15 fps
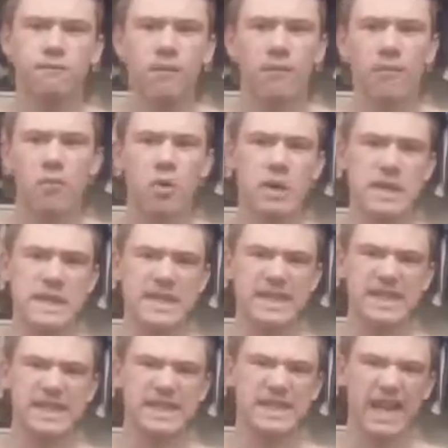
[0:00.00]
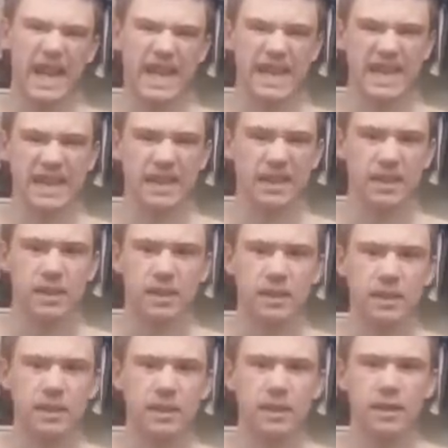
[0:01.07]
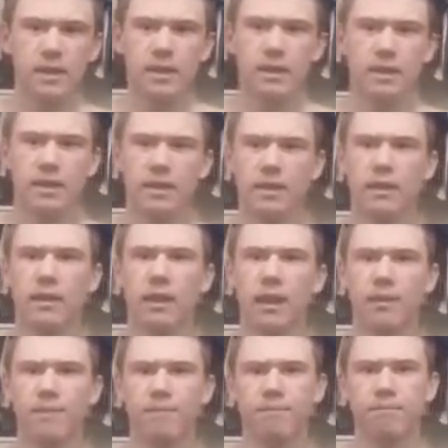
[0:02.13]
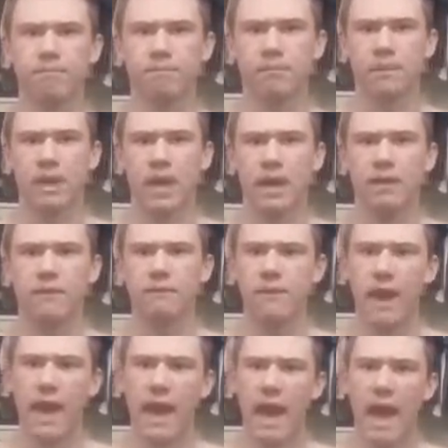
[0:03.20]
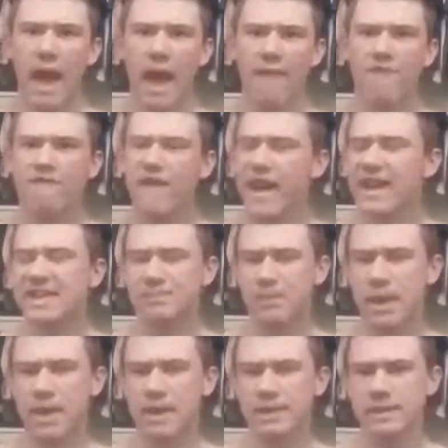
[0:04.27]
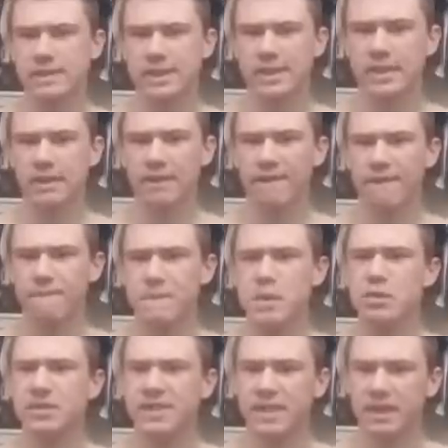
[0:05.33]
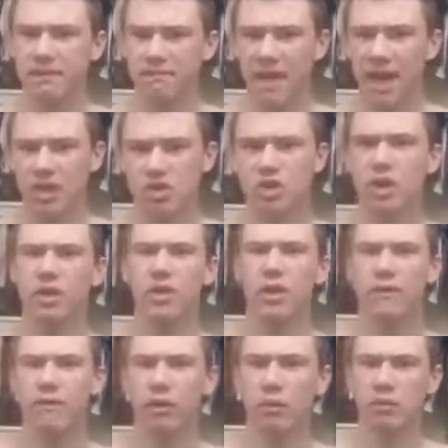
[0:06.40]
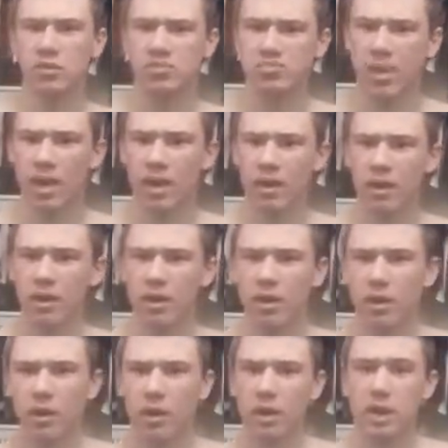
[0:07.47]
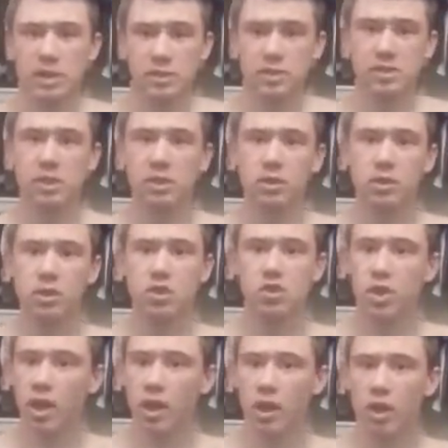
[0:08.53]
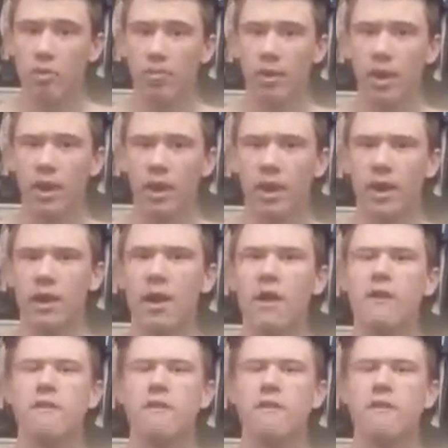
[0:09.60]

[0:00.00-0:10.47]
felt more exciting. Um, kind of fast paced, and uh, the music of that trailer I felt was better. This was still a good trailer, but uh,